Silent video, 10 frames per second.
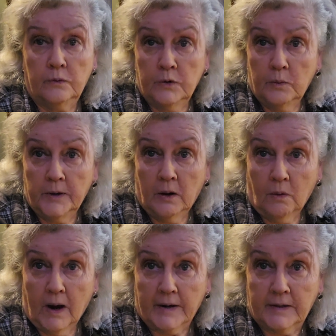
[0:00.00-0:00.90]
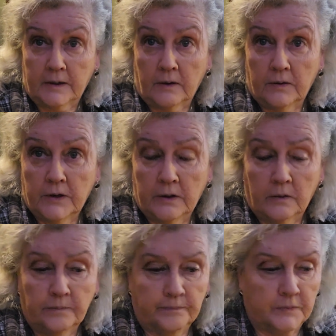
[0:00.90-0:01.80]
you'll be all right there.
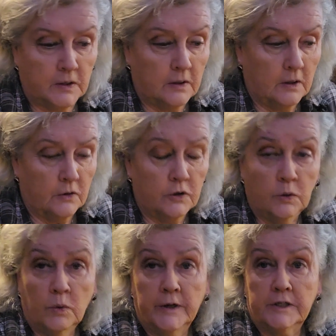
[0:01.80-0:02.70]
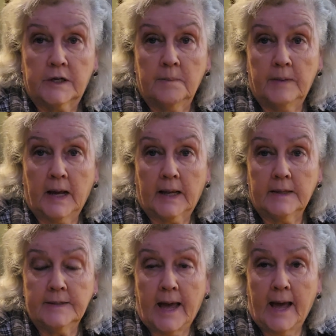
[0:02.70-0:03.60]
You don't want it to come back
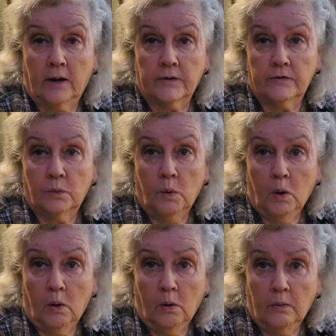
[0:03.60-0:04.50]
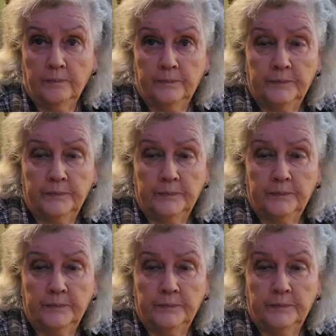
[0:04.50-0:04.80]
out of the wall.